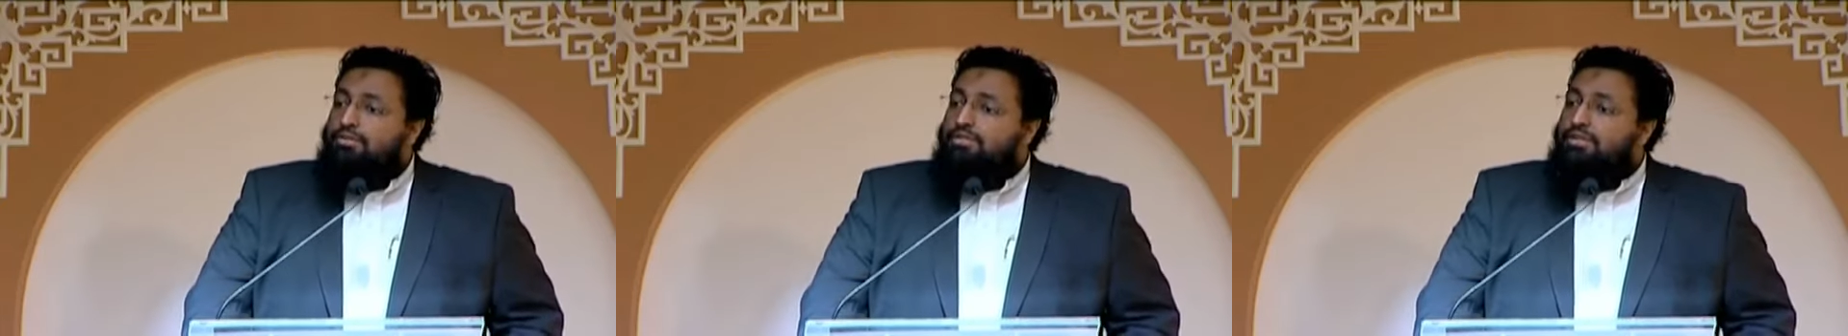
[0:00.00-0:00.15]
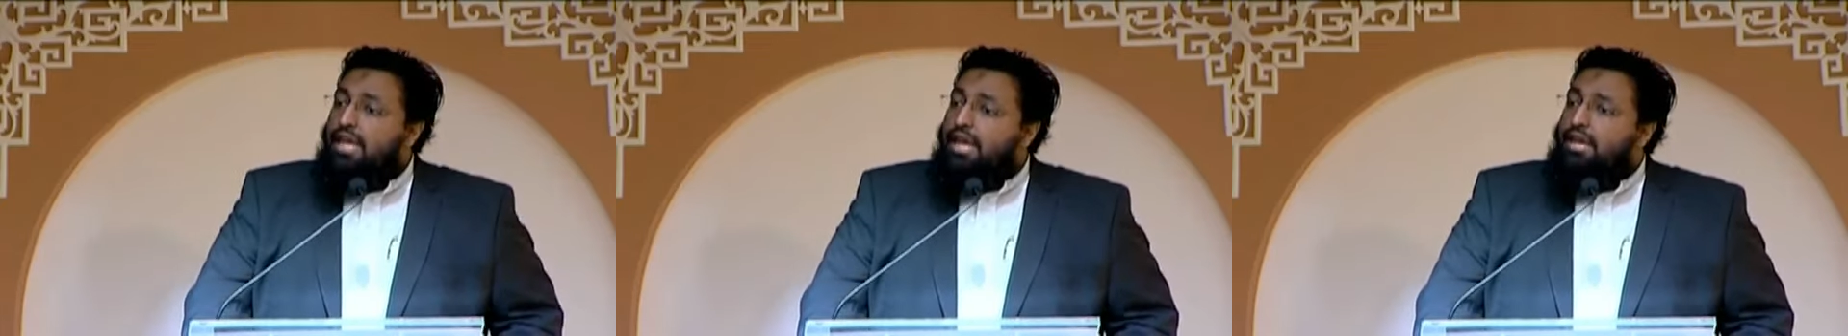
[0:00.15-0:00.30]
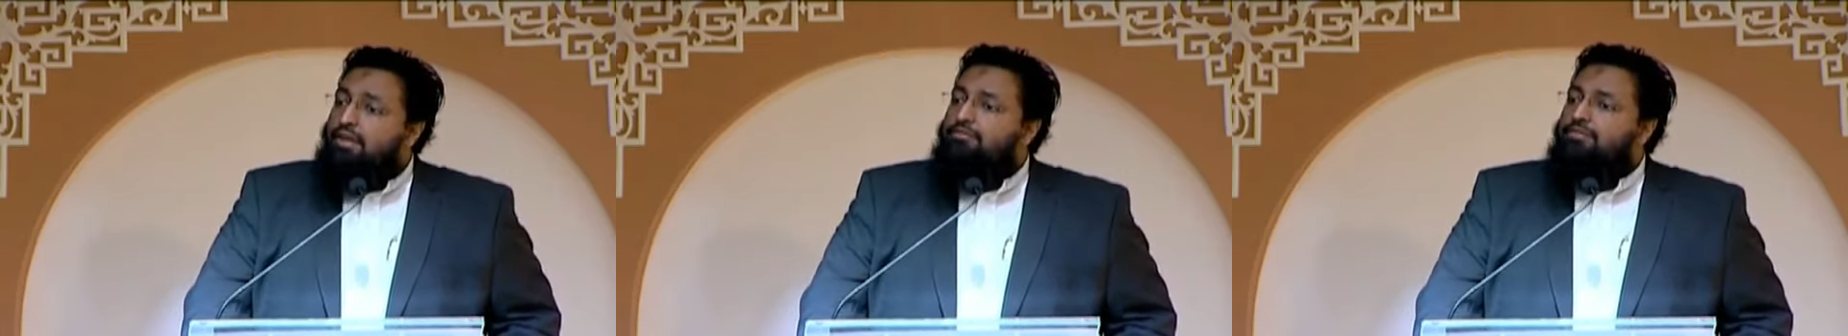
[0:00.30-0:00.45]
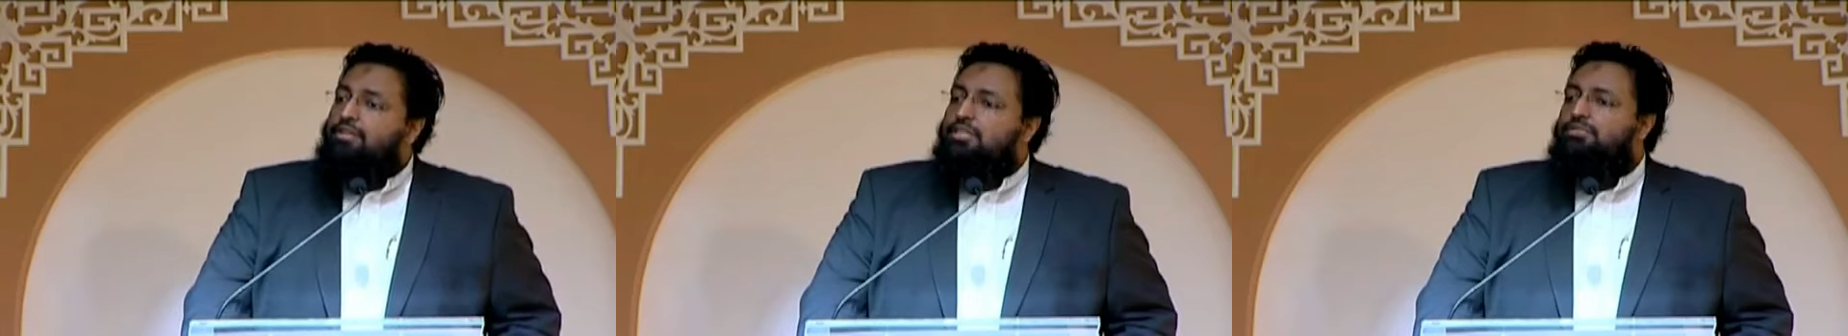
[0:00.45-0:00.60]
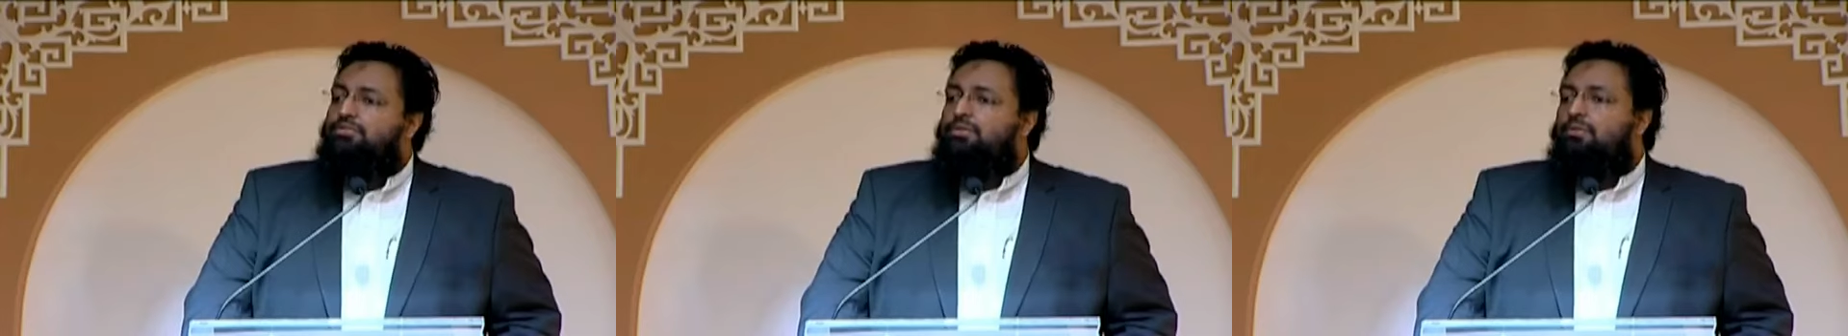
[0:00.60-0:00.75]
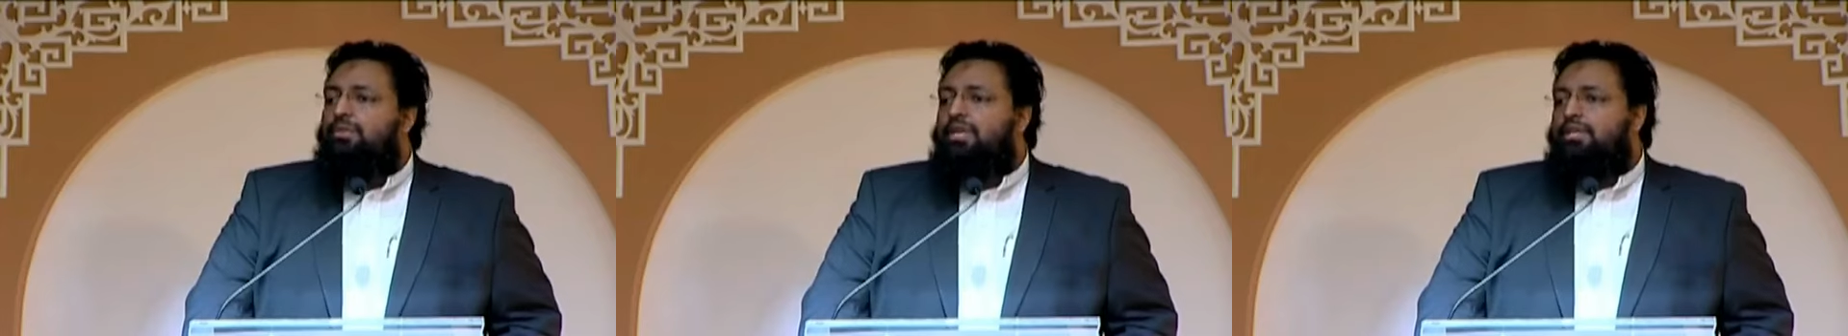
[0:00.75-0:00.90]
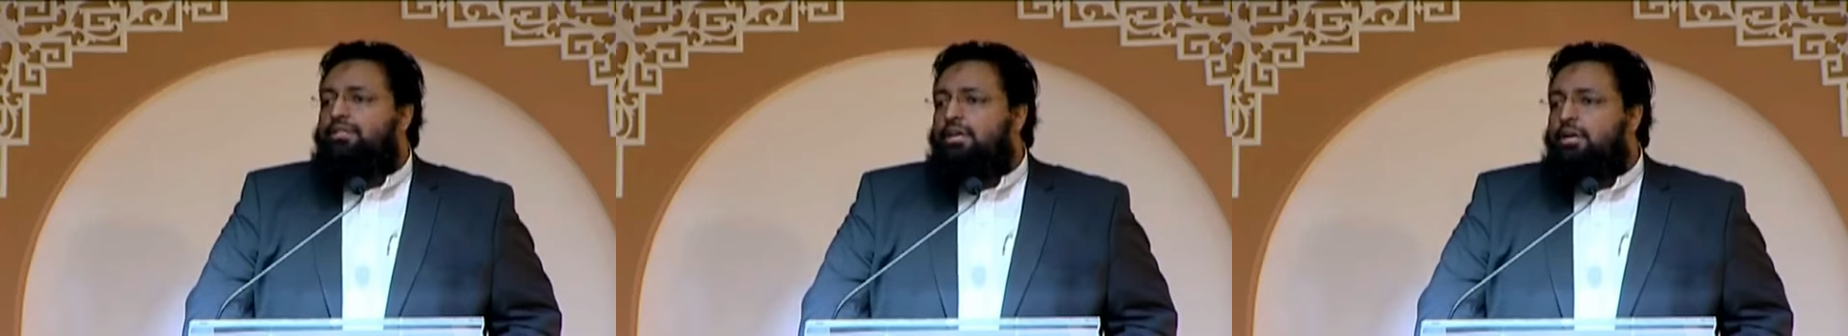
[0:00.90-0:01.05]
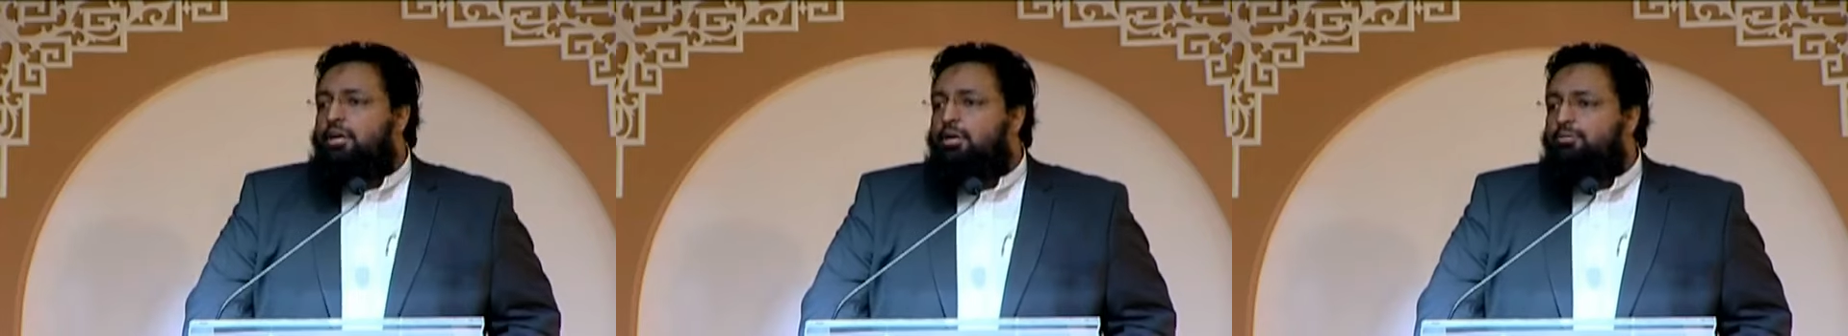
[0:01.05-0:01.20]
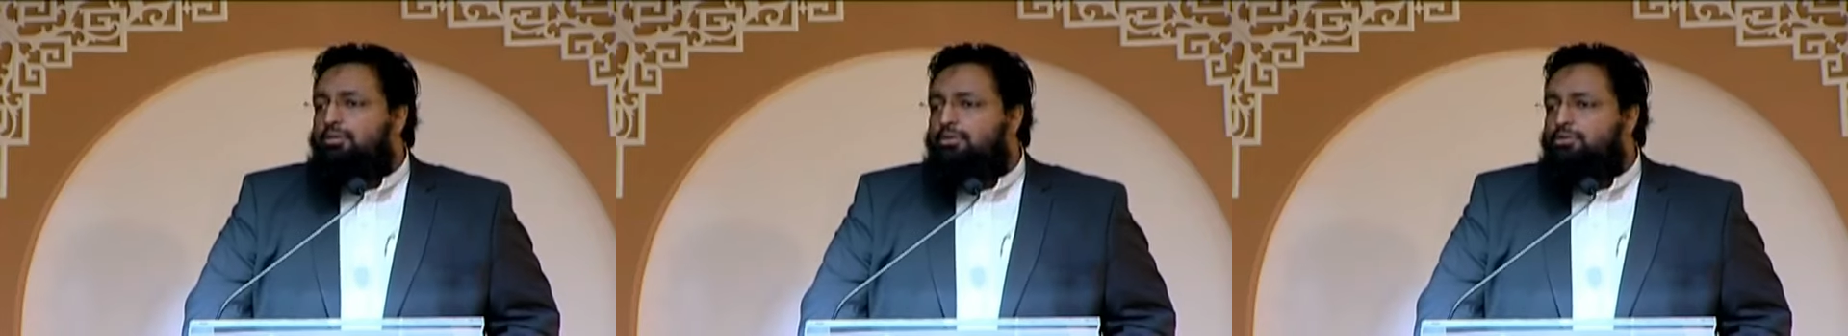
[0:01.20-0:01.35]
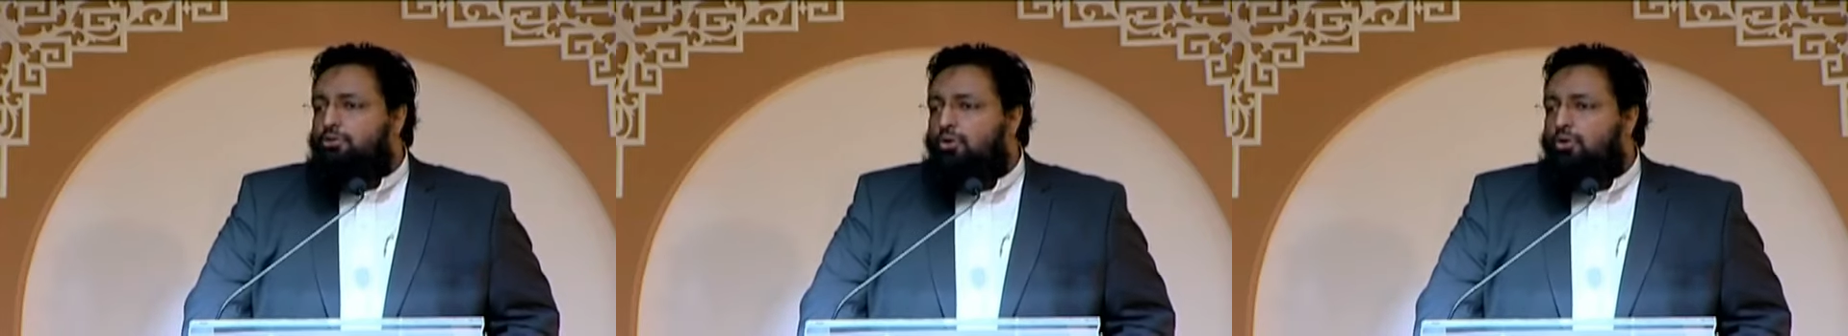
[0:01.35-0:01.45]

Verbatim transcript: saved us from the terrible